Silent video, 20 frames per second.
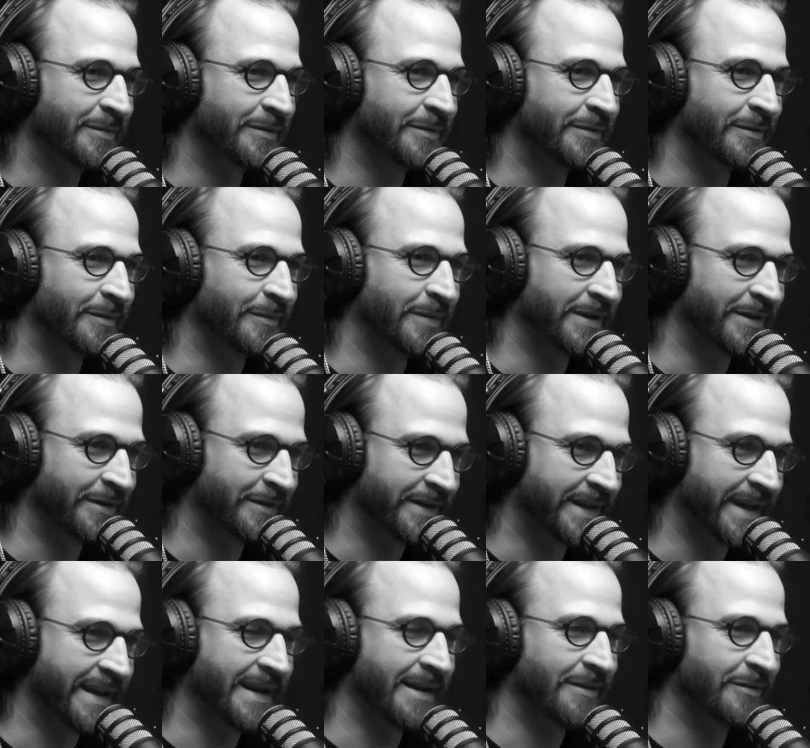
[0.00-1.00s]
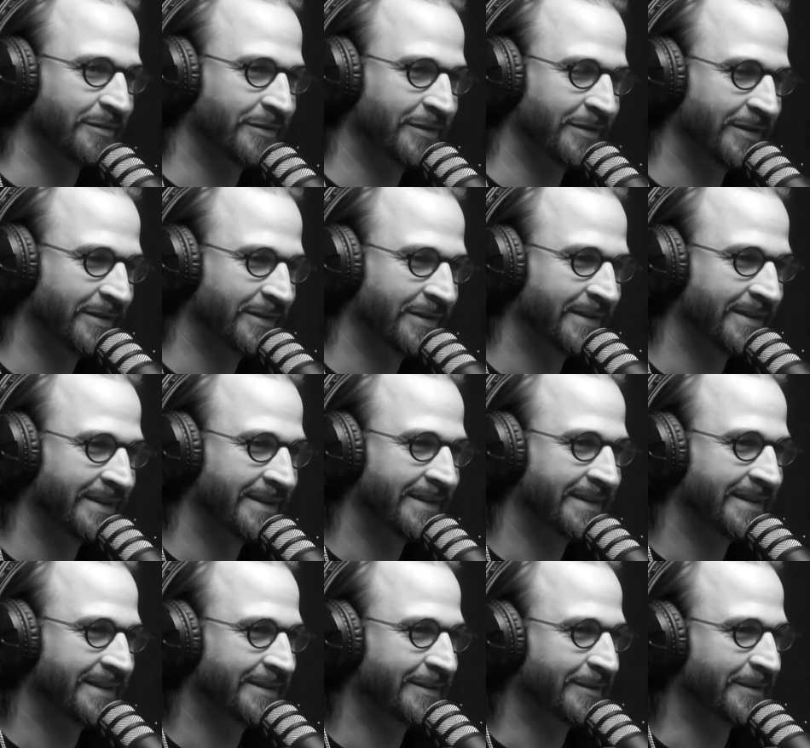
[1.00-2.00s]
to when you get out
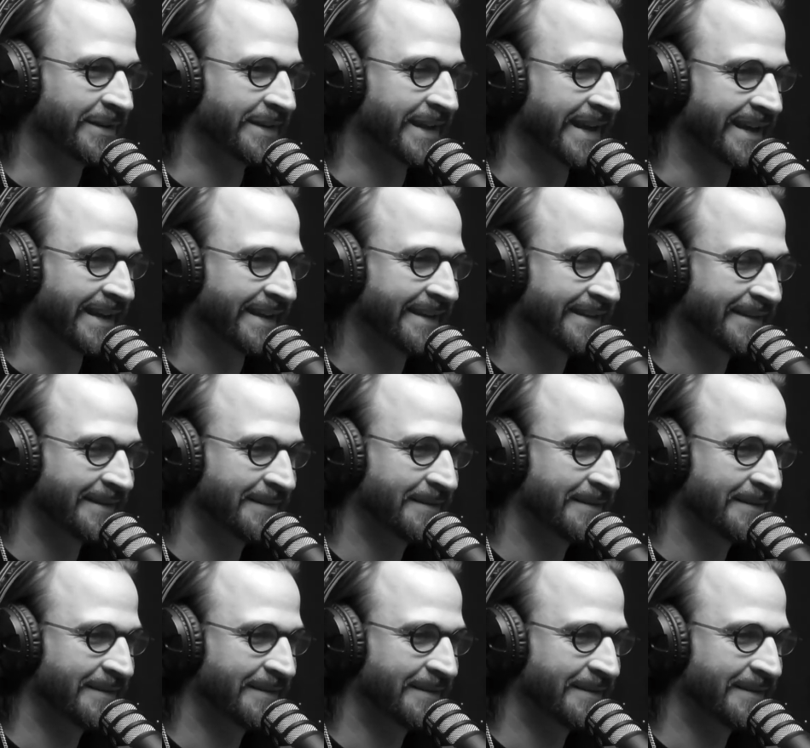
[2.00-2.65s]
to the day?